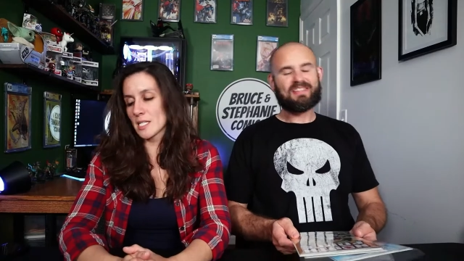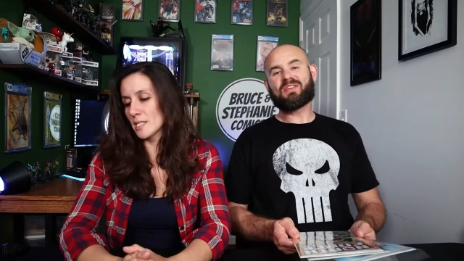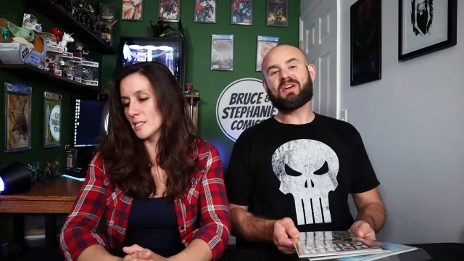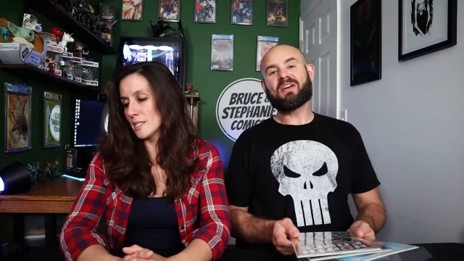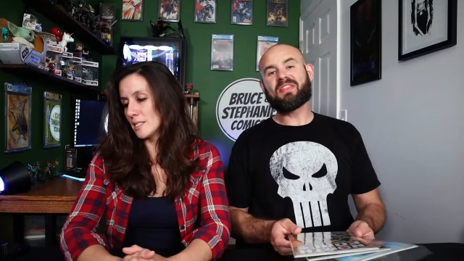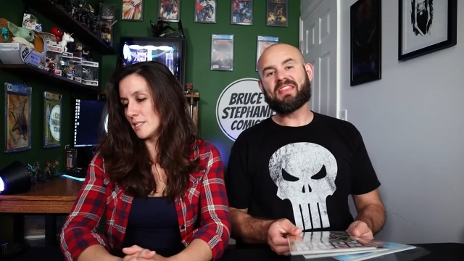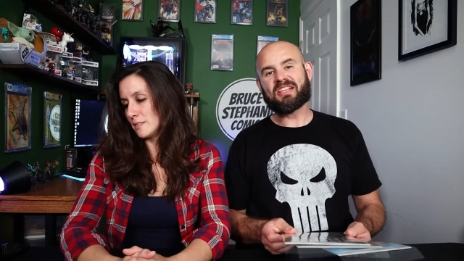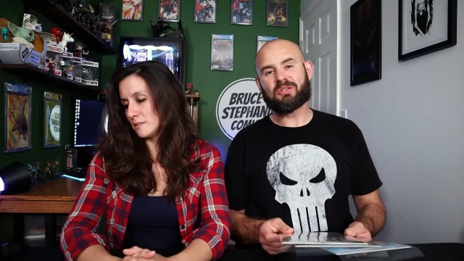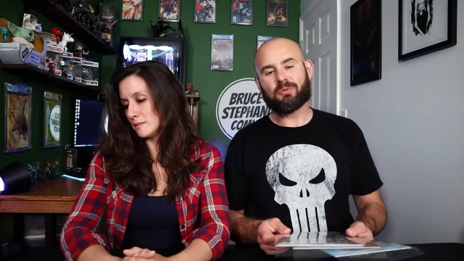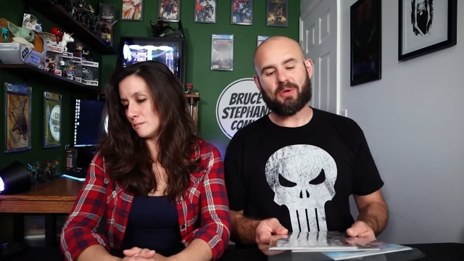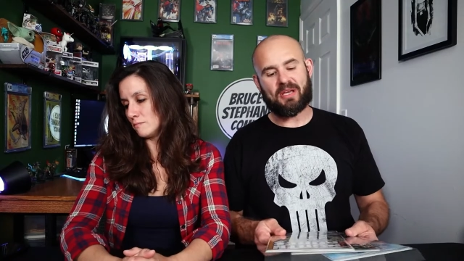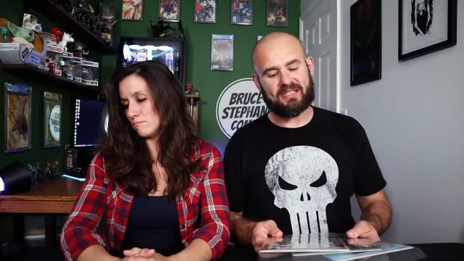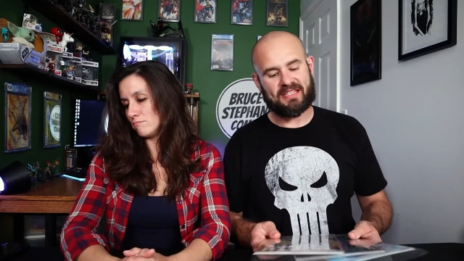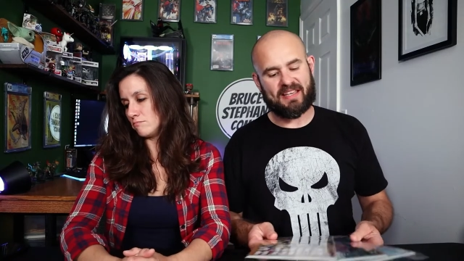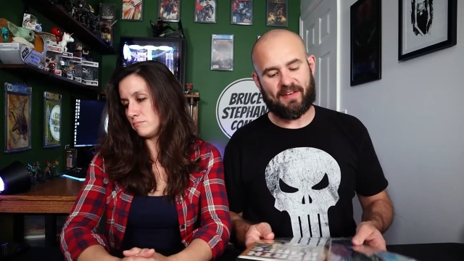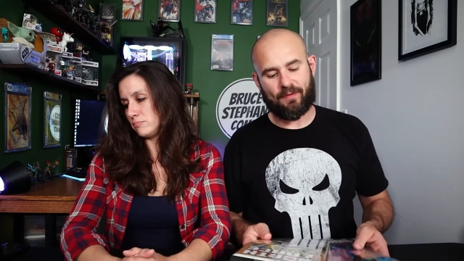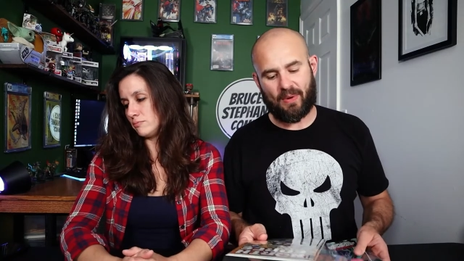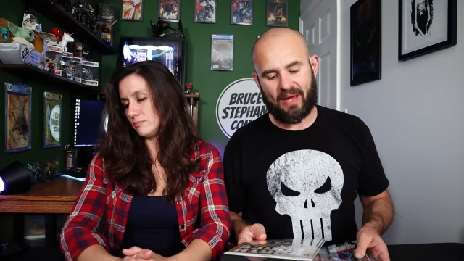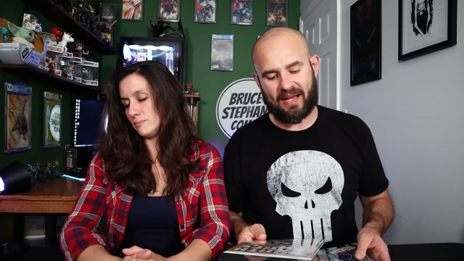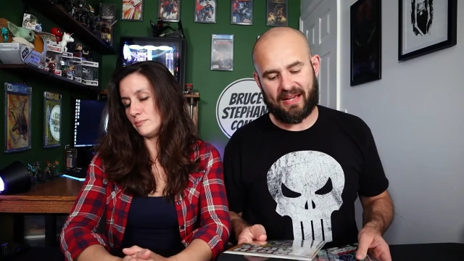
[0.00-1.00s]
Speaker 1: So in this week's
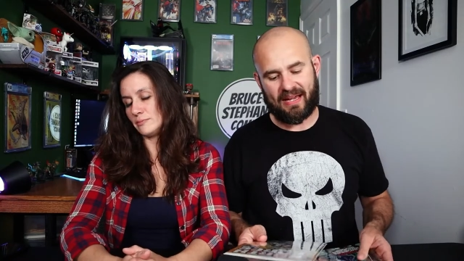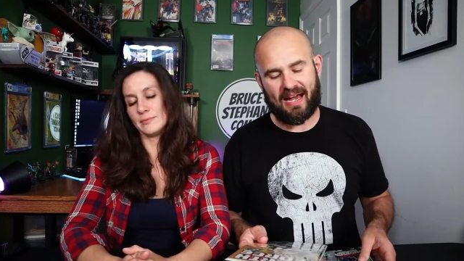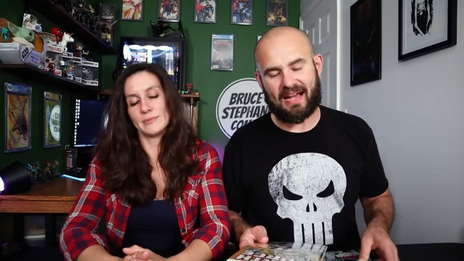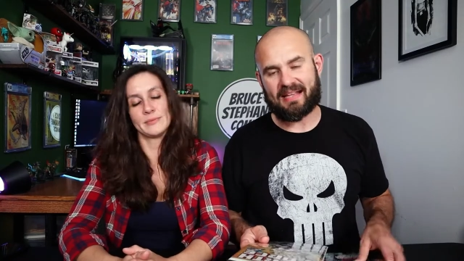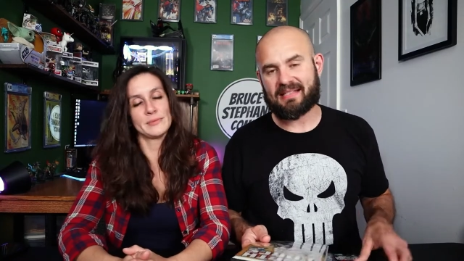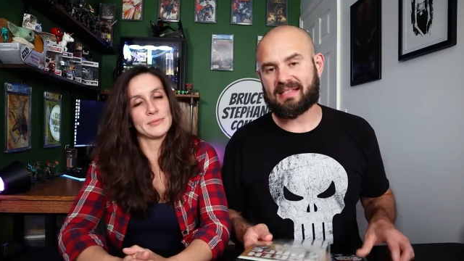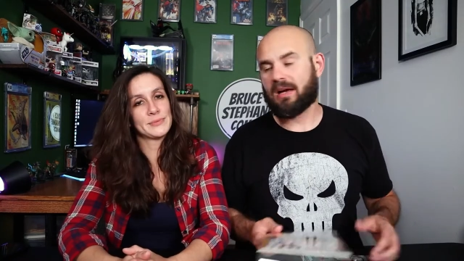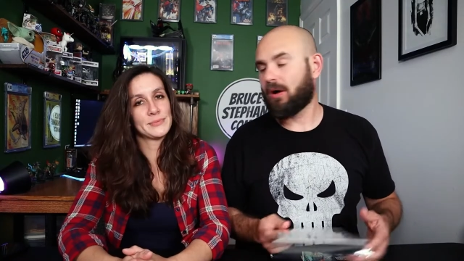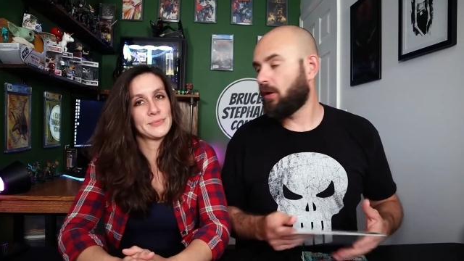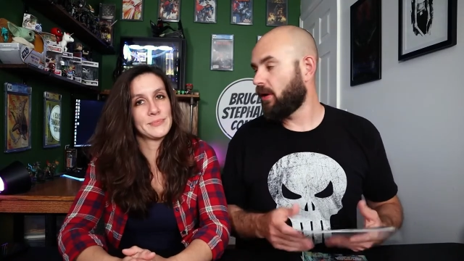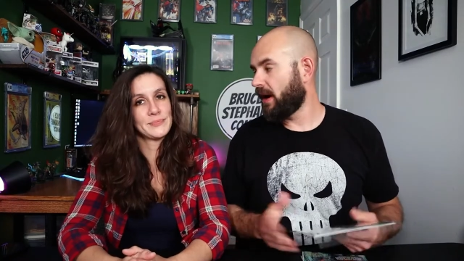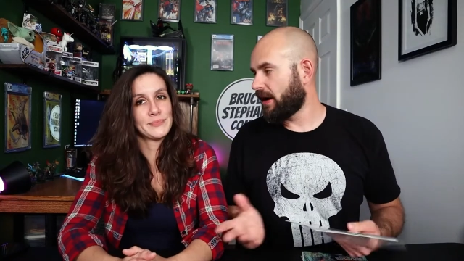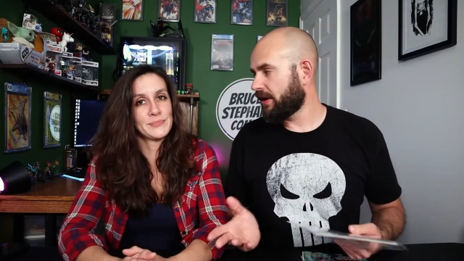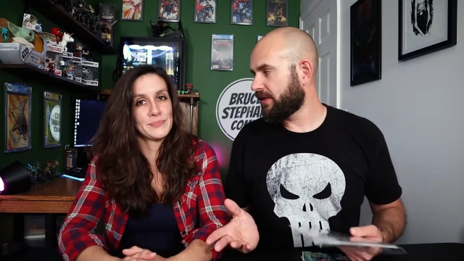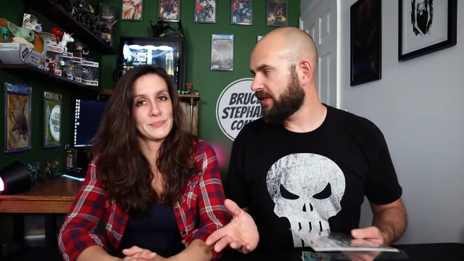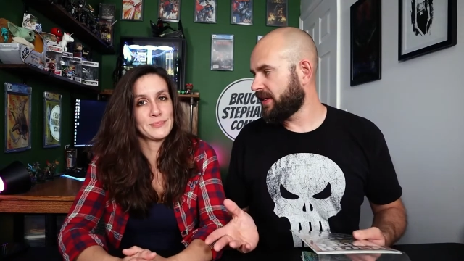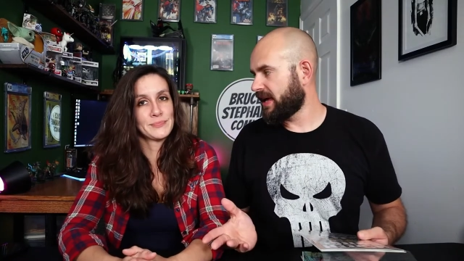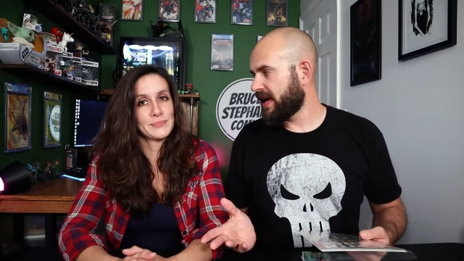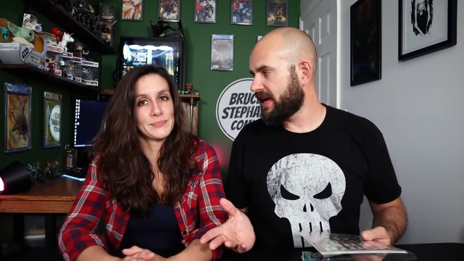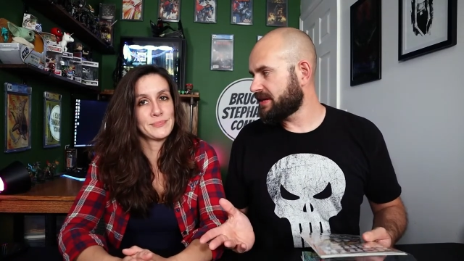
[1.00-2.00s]
giveaway, guys, oh, how do
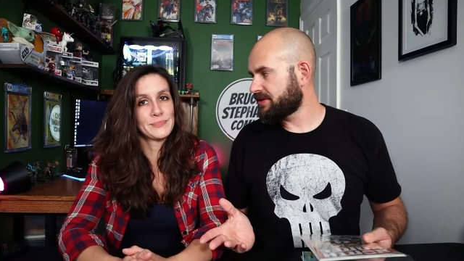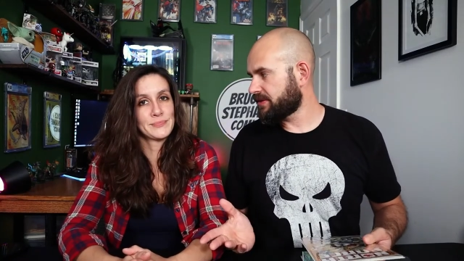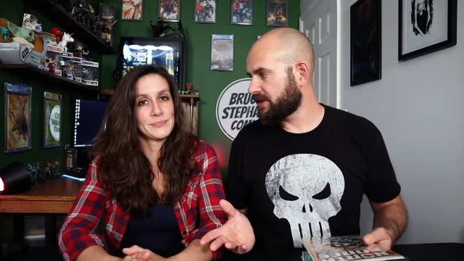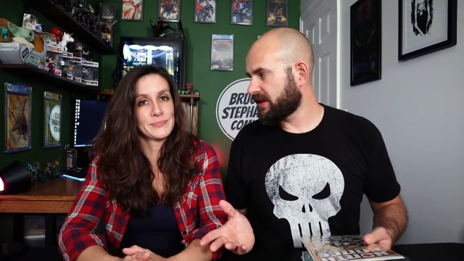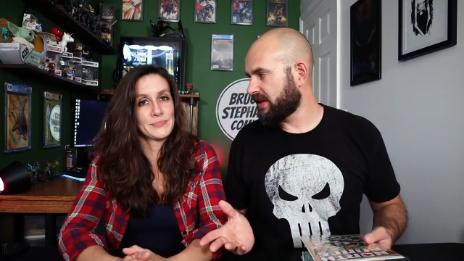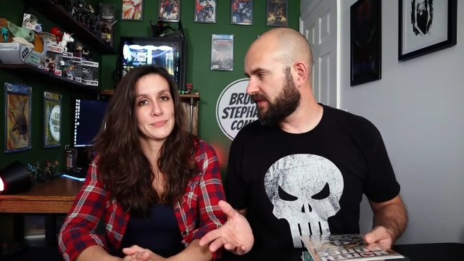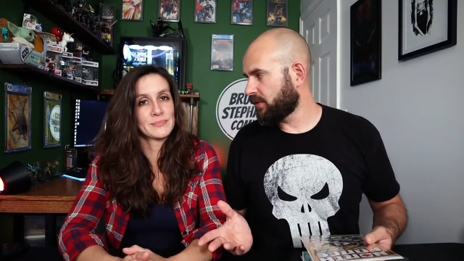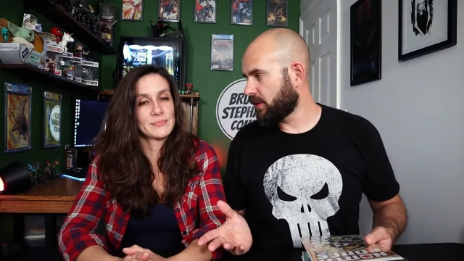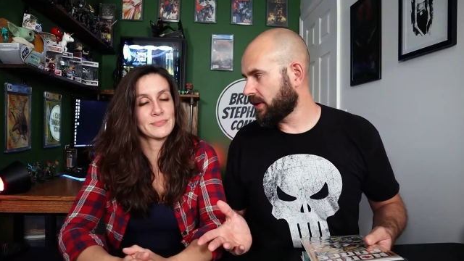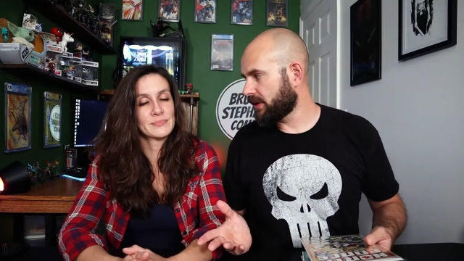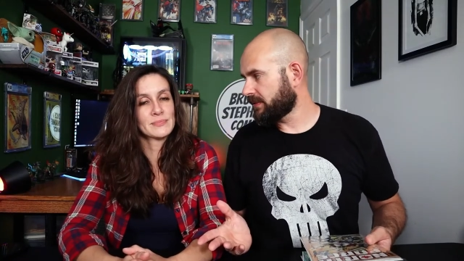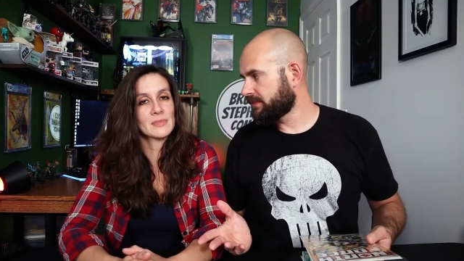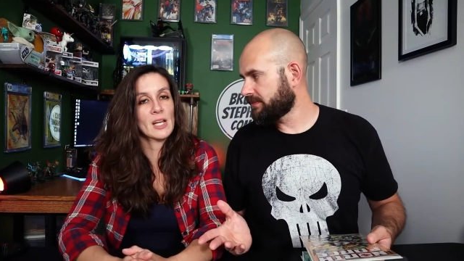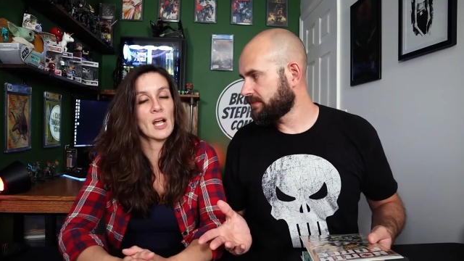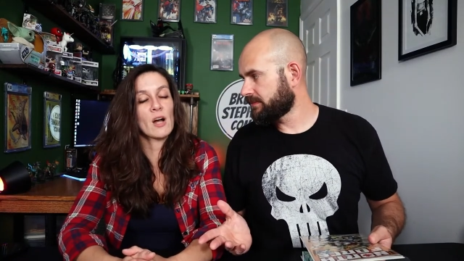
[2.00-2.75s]
they enter the giveaway?